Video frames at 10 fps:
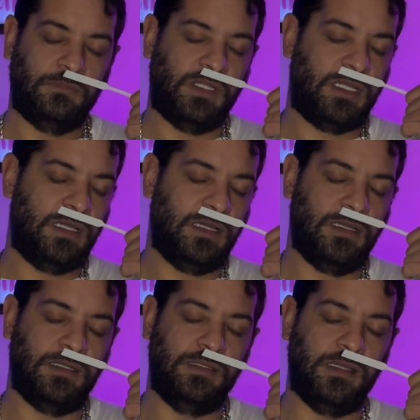
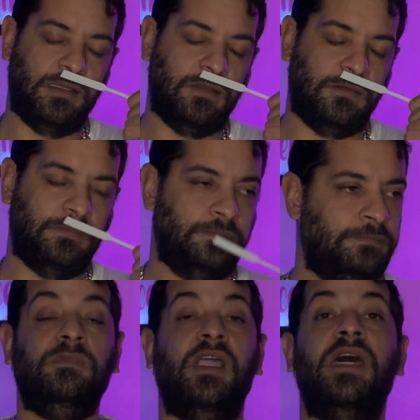God damn.
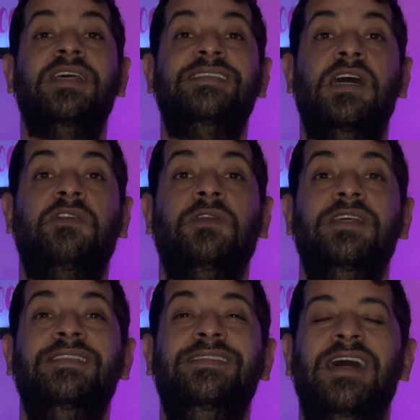And it's
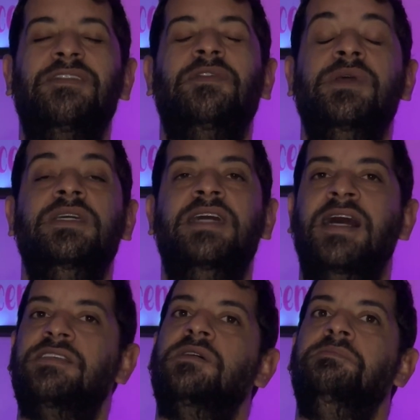definitely
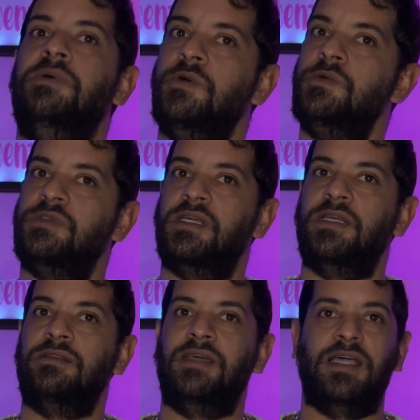got some booze in
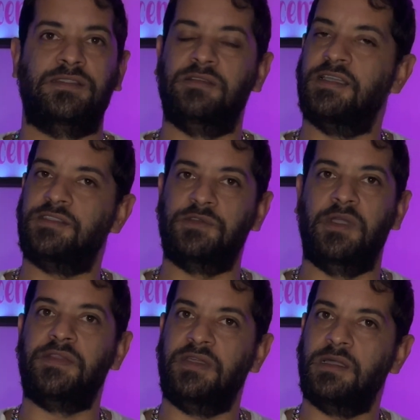it. That's the
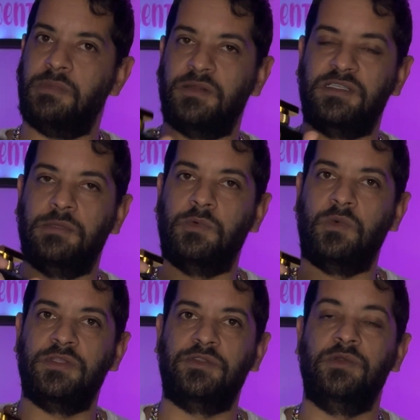great thing about this number
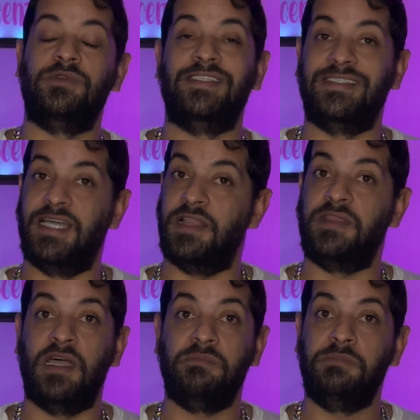1 too, is it's got
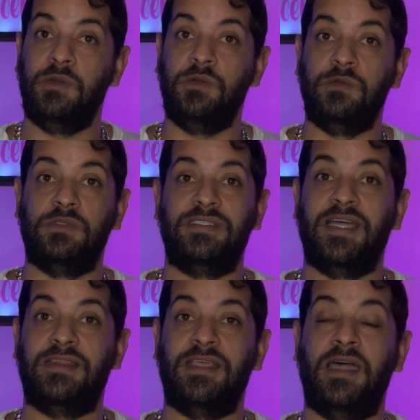that booze. It's
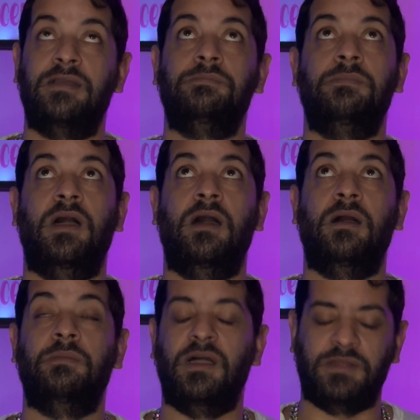got that,
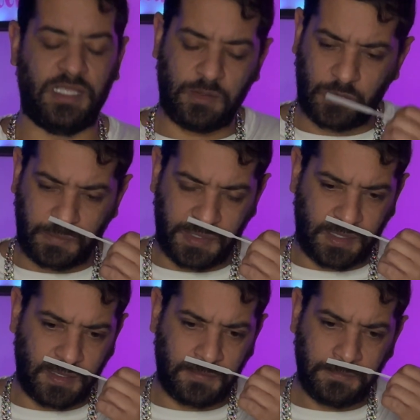I think I want to
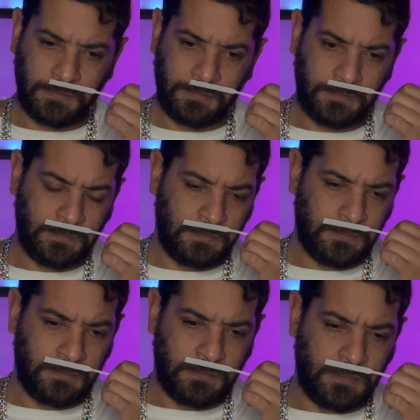pick up
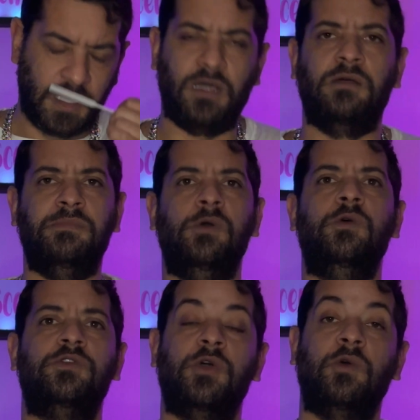on the
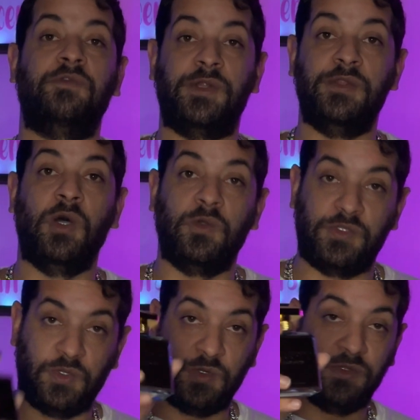booze. So for the notes
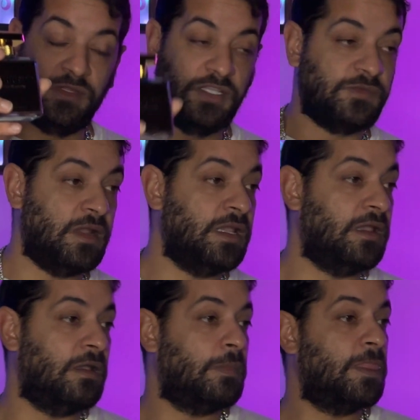on this right
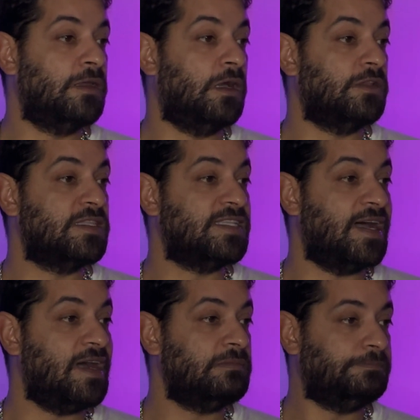here, on the
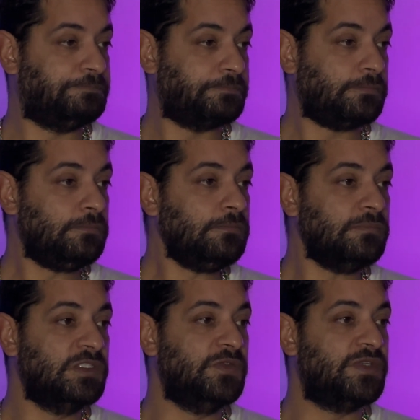top, you've